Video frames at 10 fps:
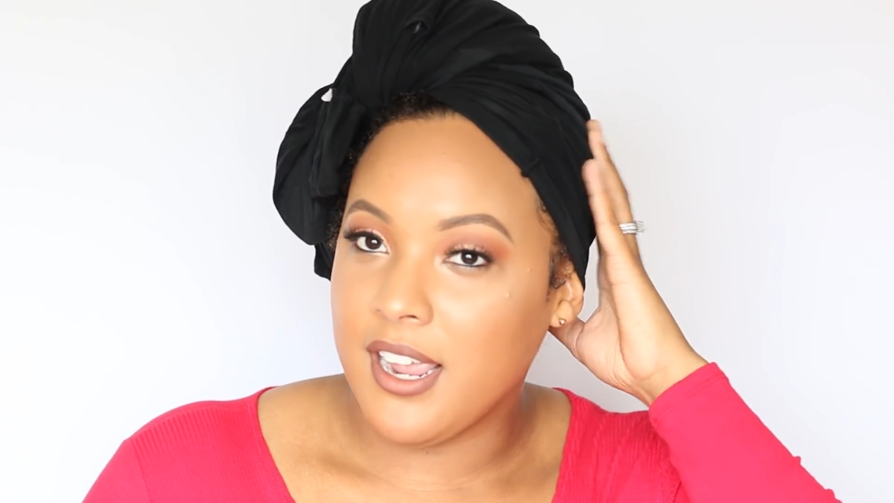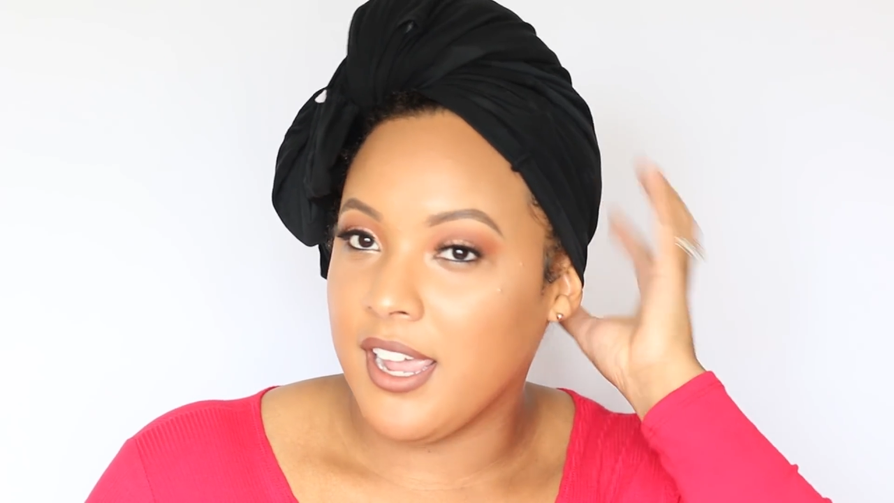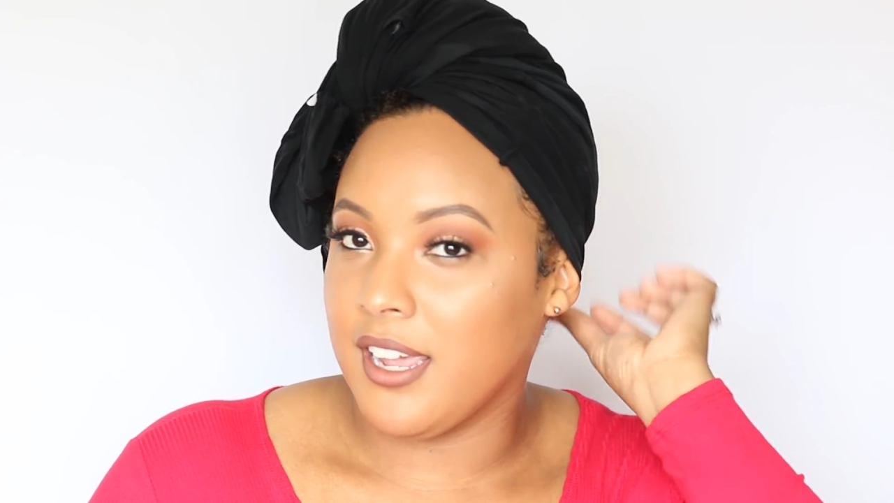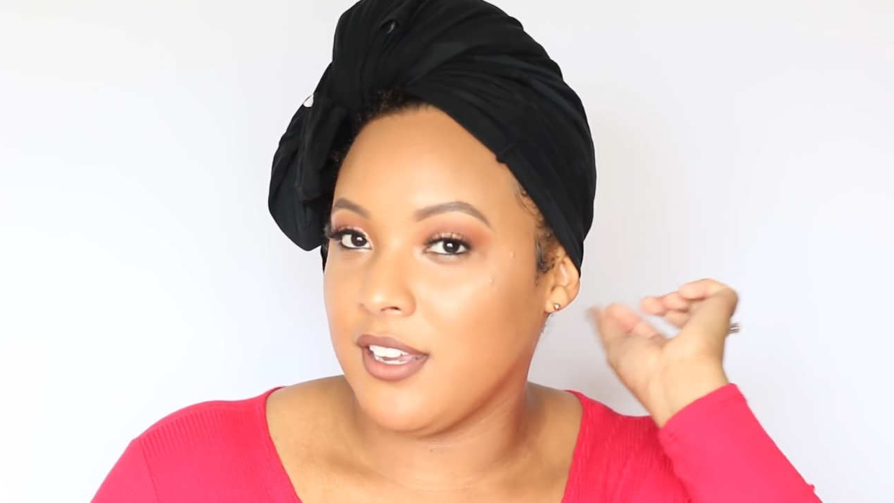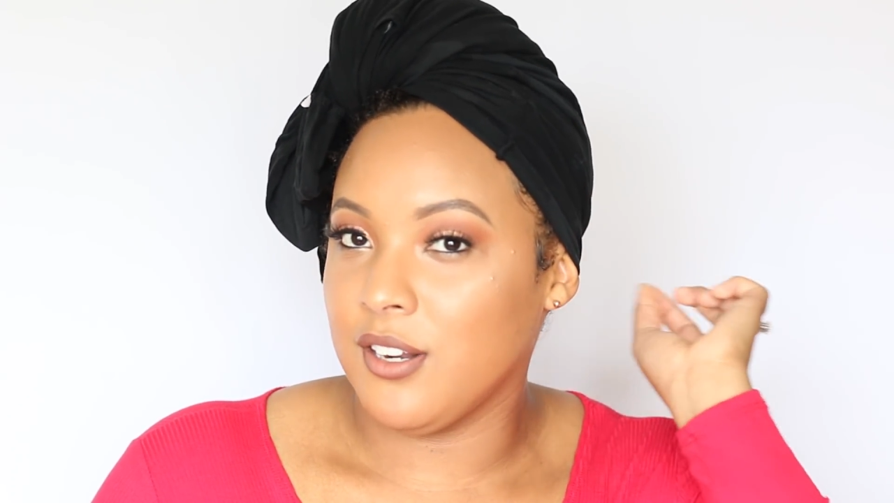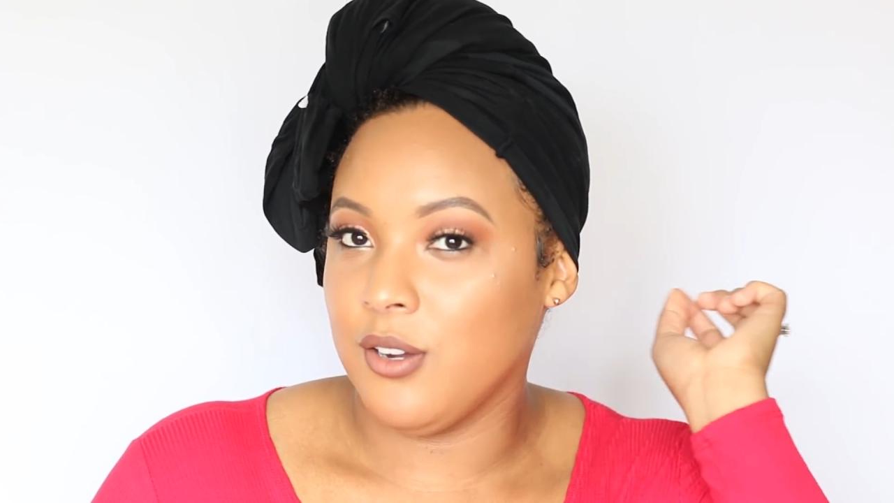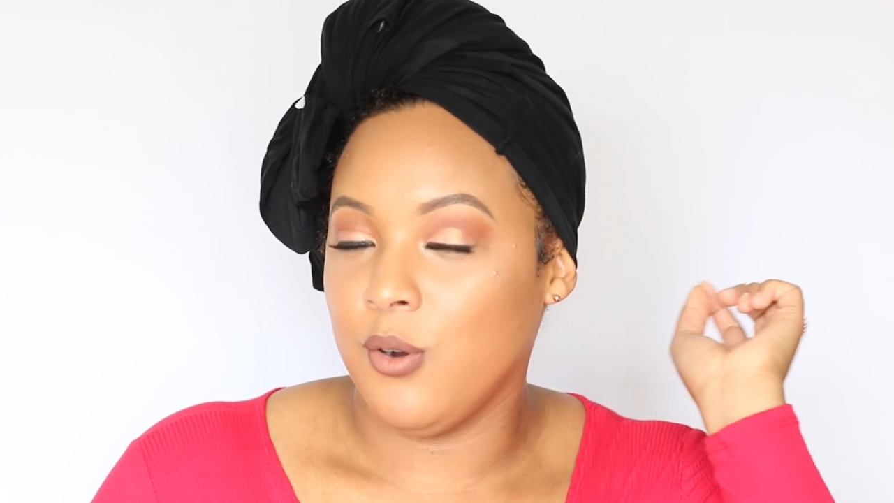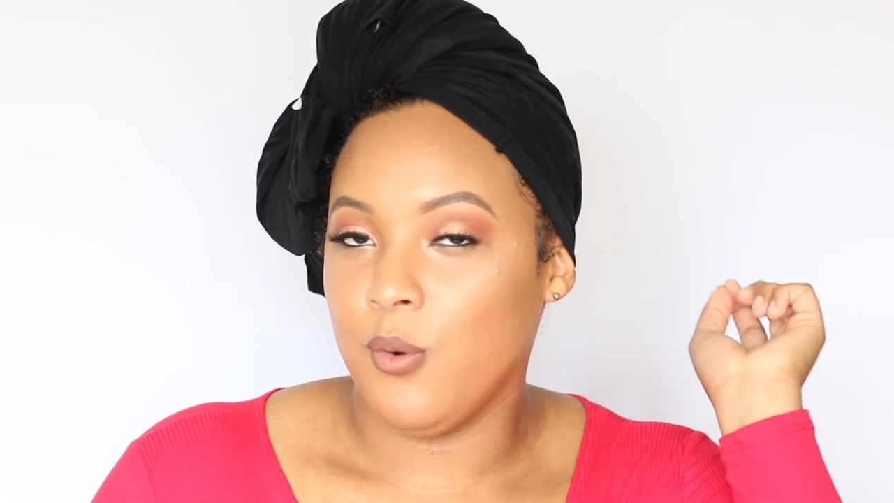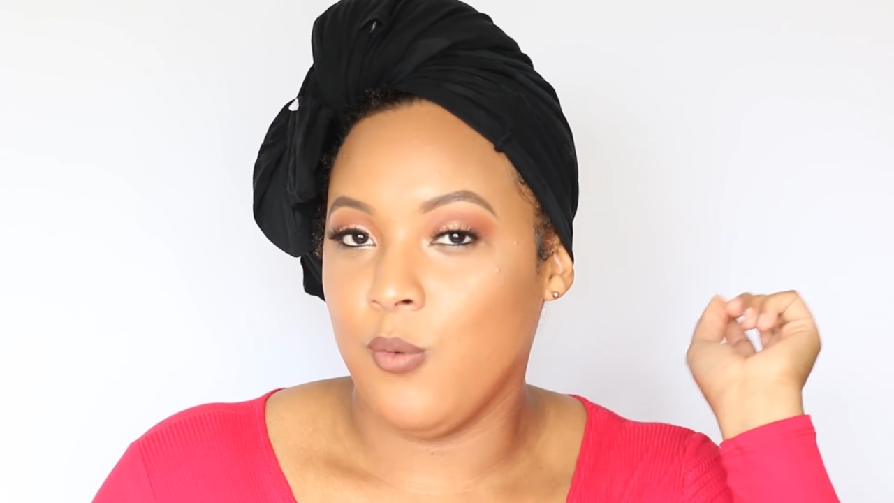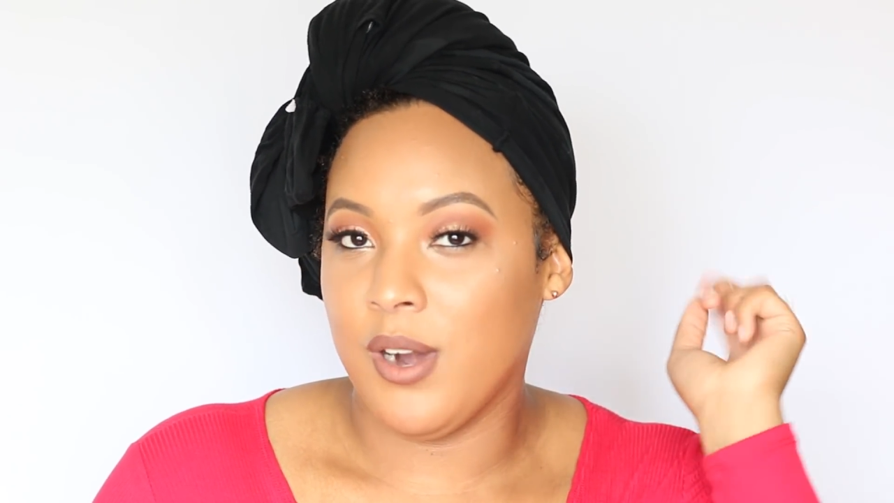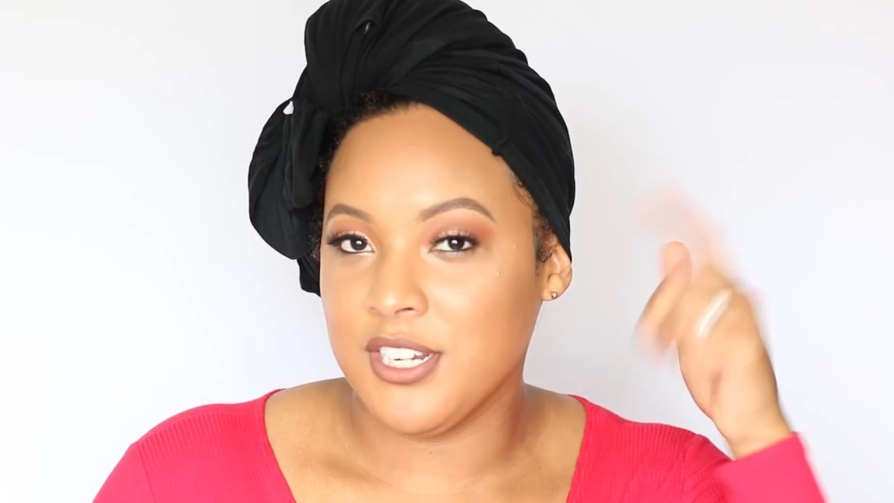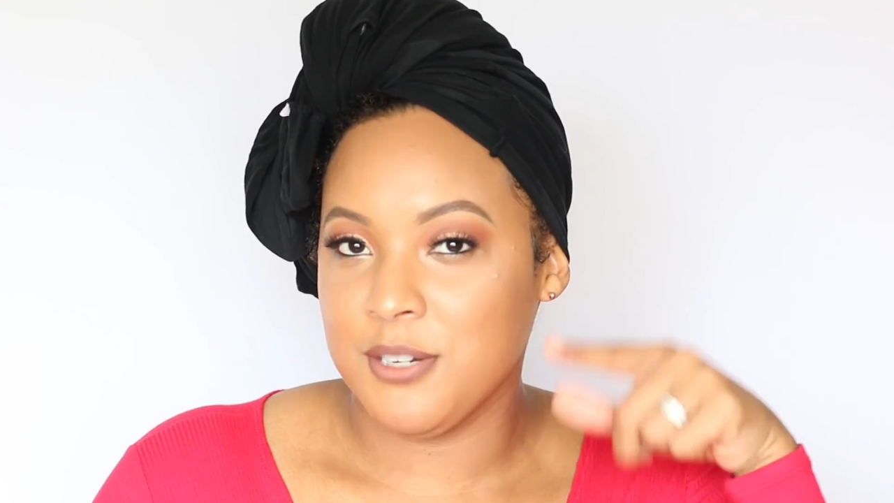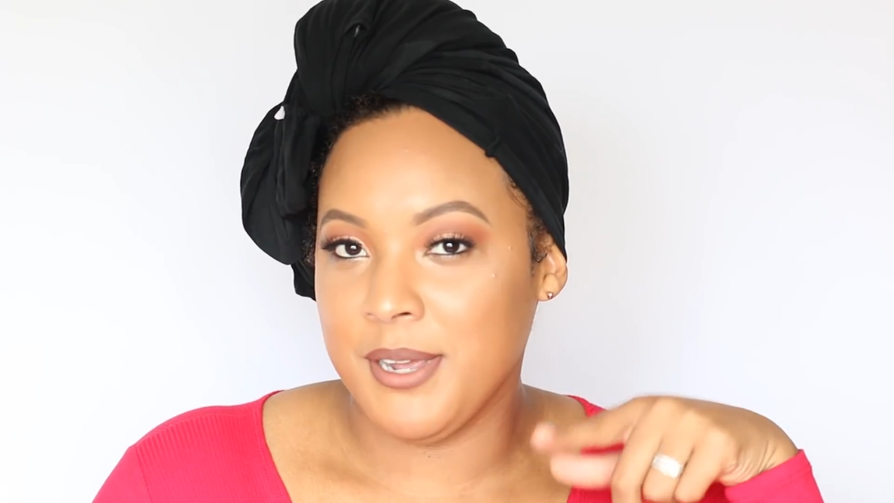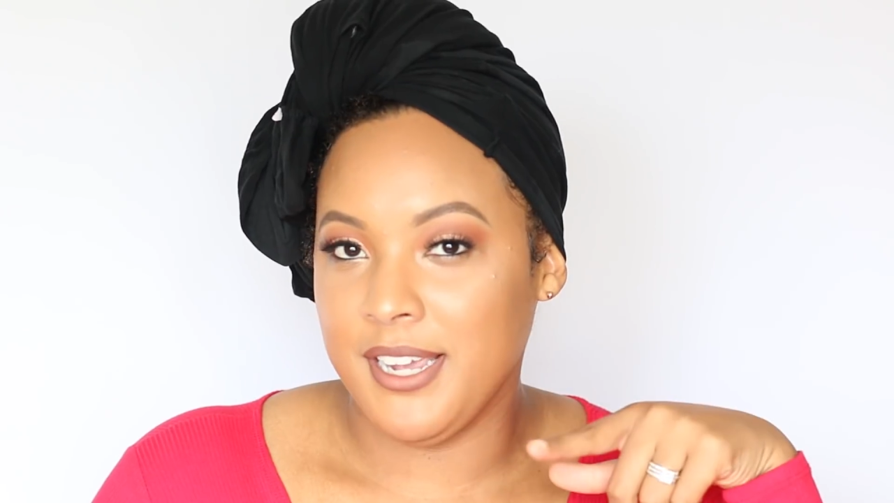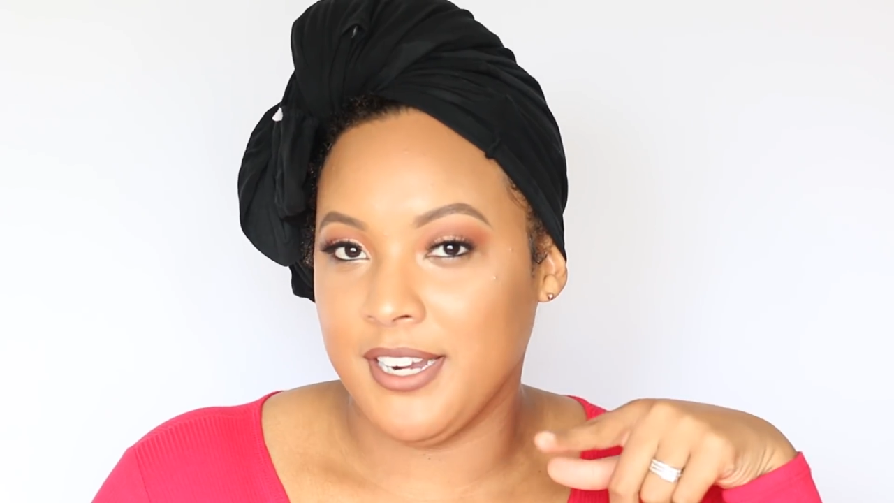and washed
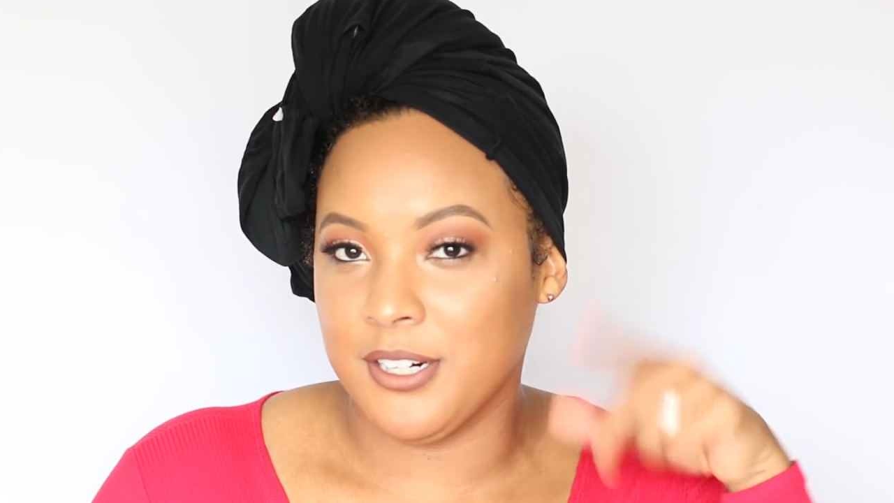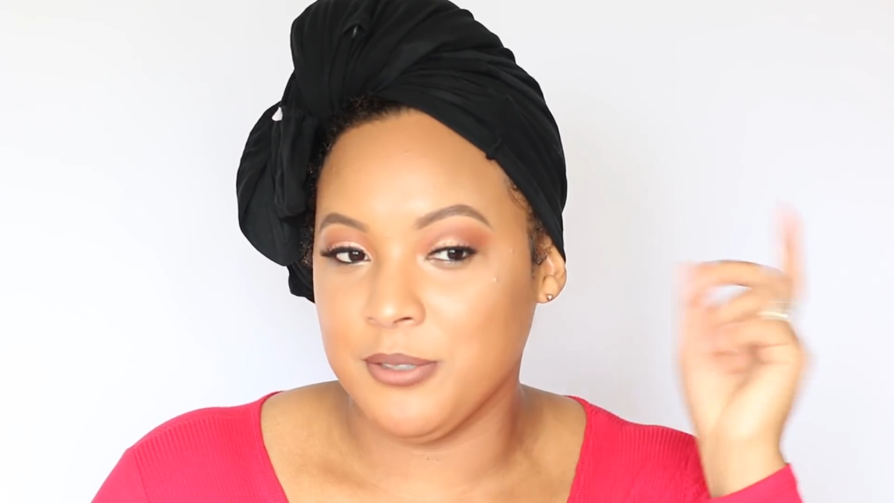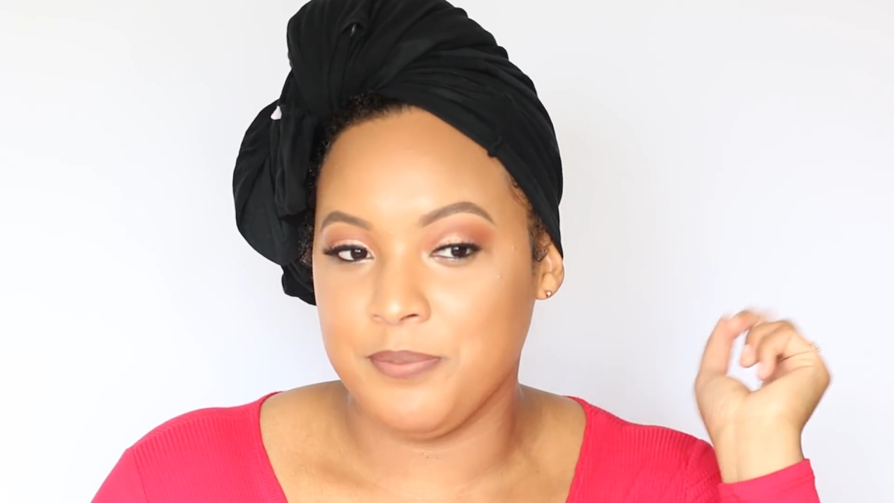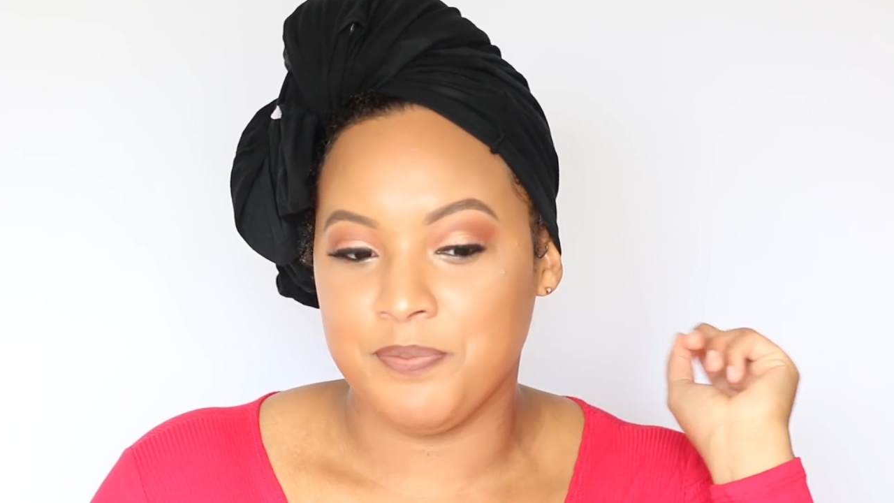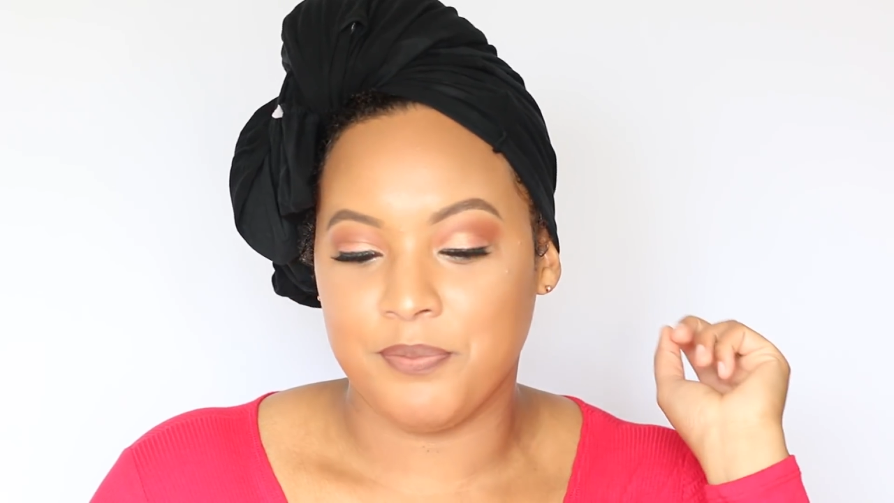my hair.